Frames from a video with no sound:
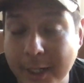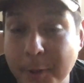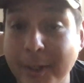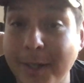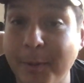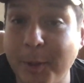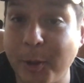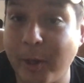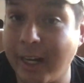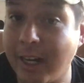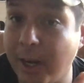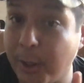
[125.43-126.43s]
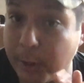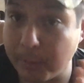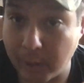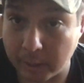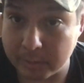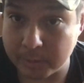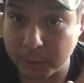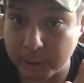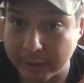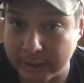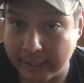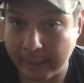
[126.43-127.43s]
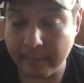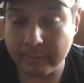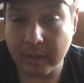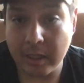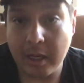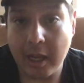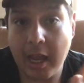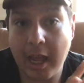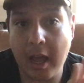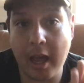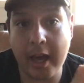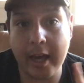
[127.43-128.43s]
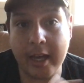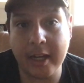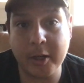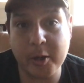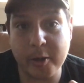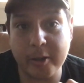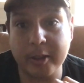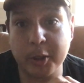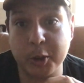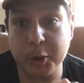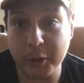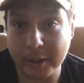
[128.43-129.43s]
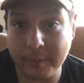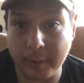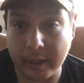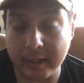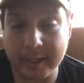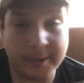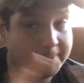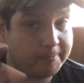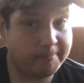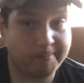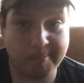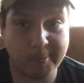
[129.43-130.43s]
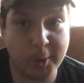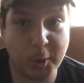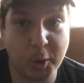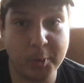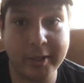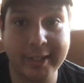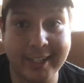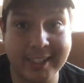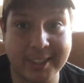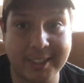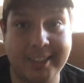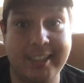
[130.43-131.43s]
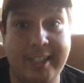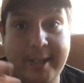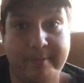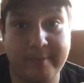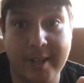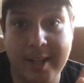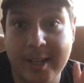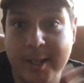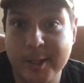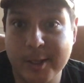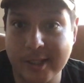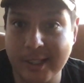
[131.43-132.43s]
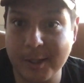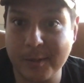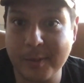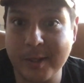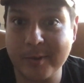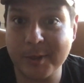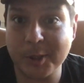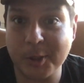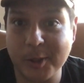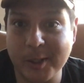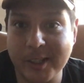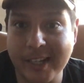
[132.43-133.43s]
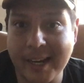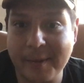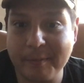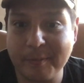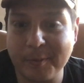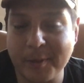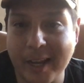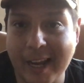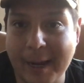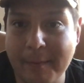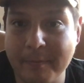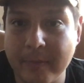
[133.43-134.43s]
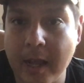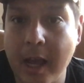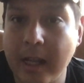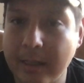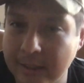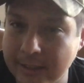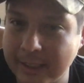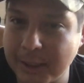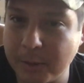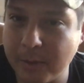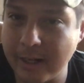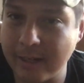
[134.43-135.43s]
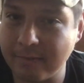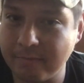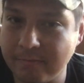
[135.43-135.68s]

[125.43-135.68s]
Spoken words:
We're going to be doing another problem string today. And your student book. No home connections today. It's a little bit of a shorter day. Okay, let's get to work.